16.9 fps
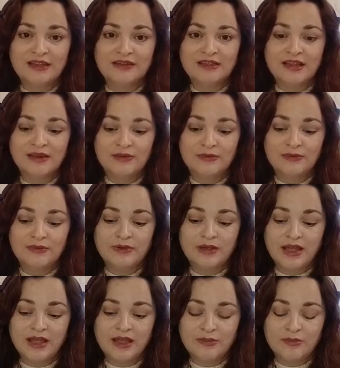that
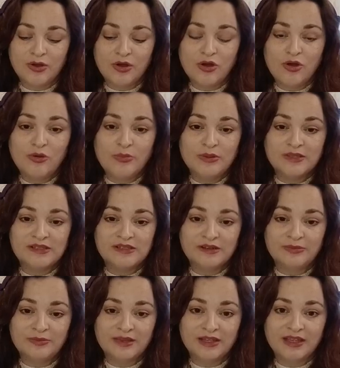opens
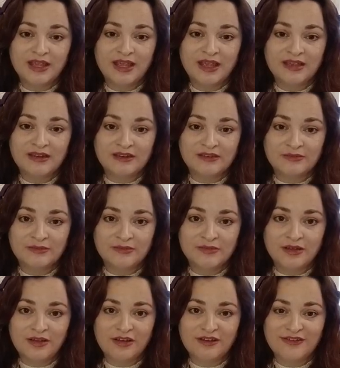up the
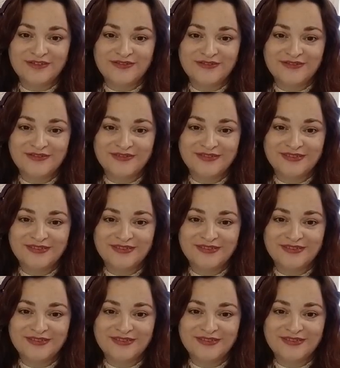kingdom of